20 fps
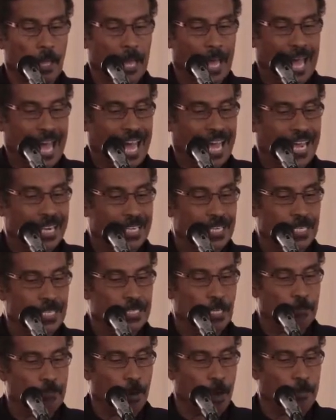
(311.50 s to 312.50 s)
and
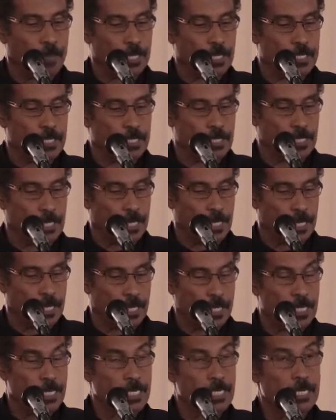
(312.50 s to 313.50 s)
the promised
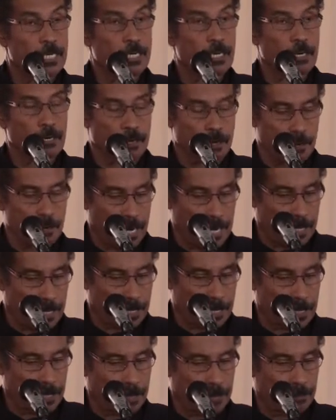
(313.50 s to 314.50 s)
seed,
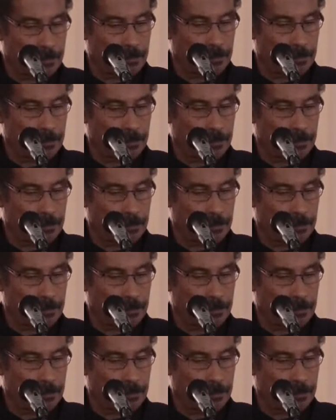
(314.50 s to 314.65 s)
Christ.